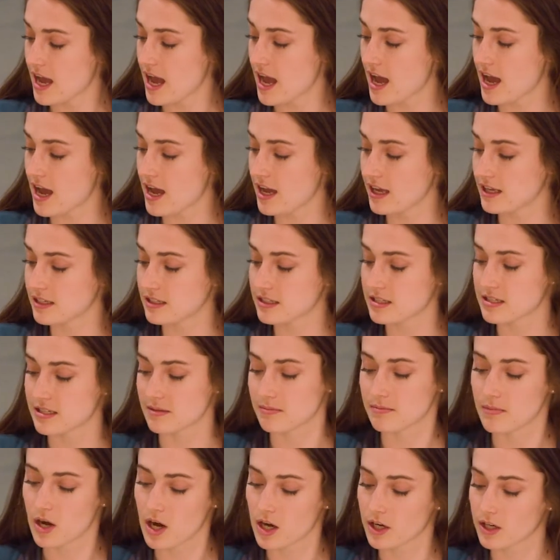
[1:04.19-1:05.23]
and
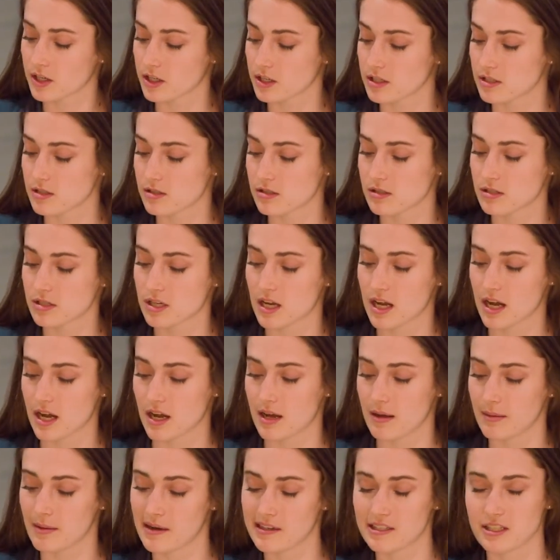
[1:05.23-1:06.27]
some markers.
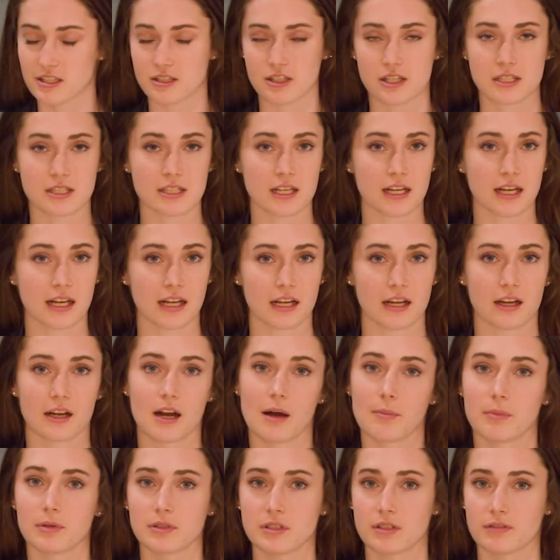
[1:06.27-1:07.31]
Um, I suggest getting a
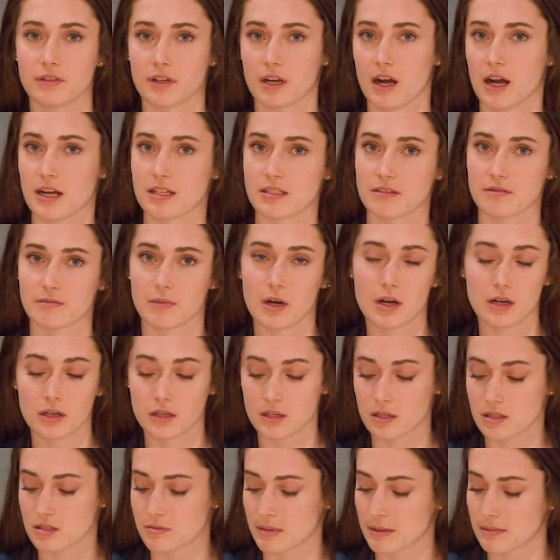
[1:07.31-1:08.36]
couple different kinds of
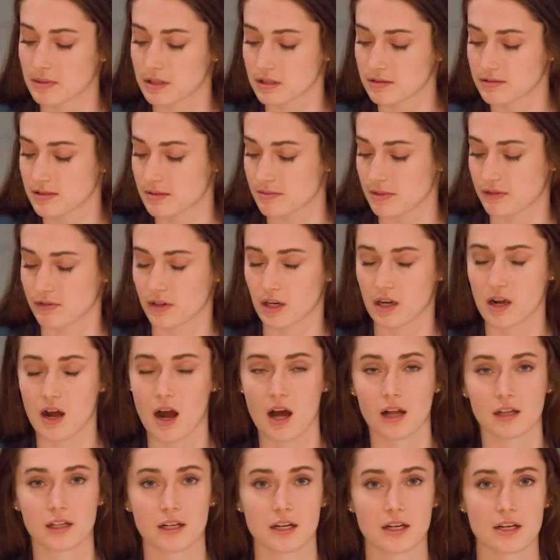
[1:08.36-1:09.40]
markers, maybe some different
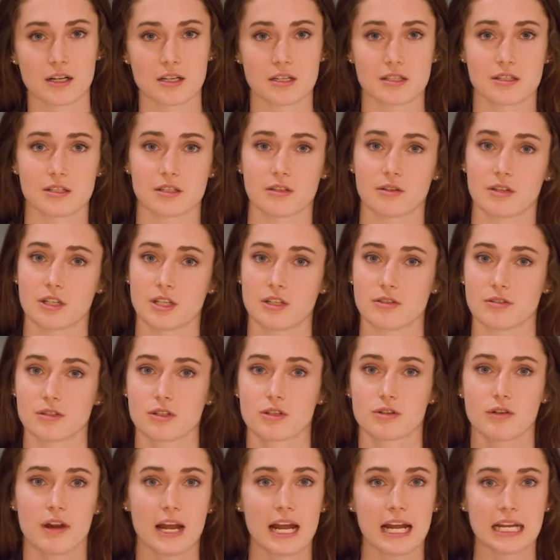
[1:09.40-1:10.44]
colors. You can use
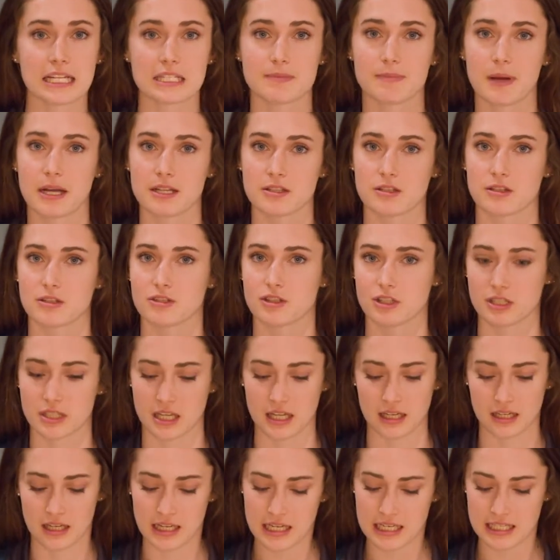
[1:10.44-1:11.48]
crayons, pencils, just
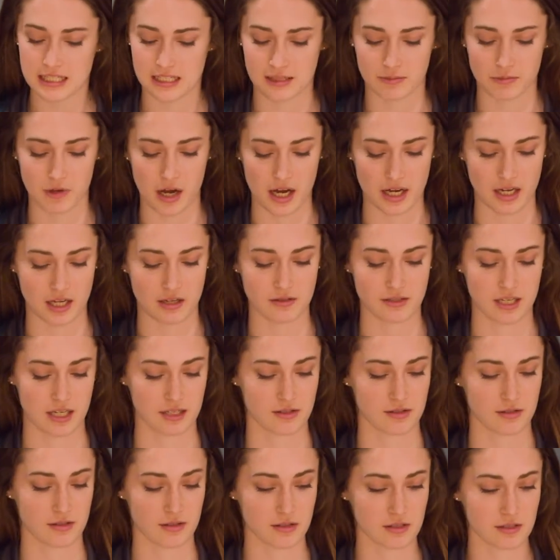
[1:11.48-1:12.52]
get some writing
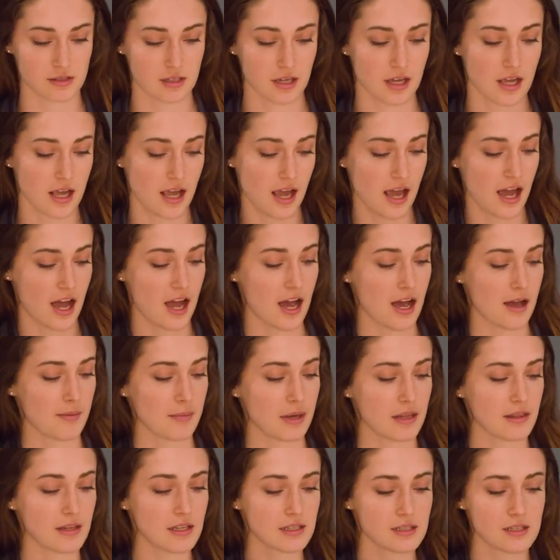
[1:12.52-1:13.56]
utensils. Um,
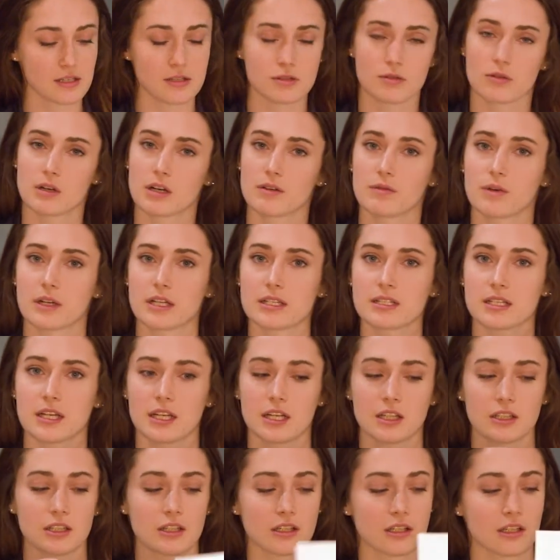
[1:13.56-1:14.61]
and this is sort of what it's
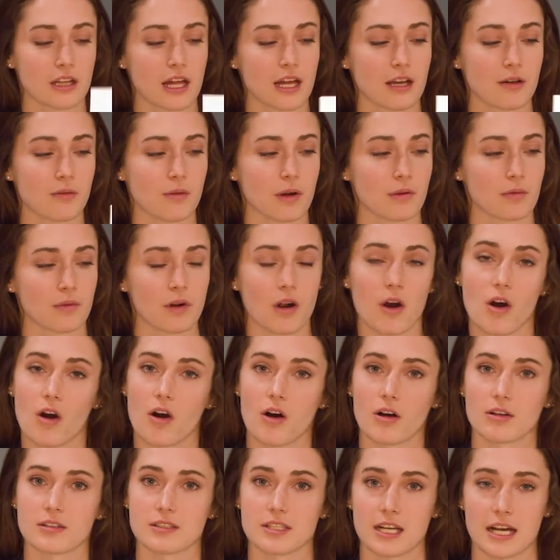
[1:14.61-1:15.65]
gonna look like when we're
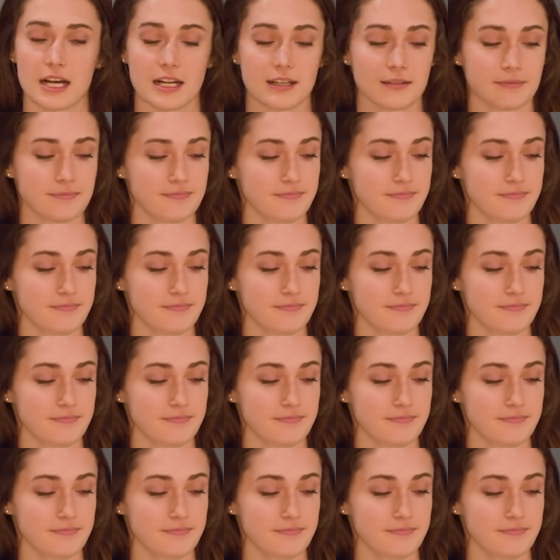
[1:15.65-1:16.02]
all done.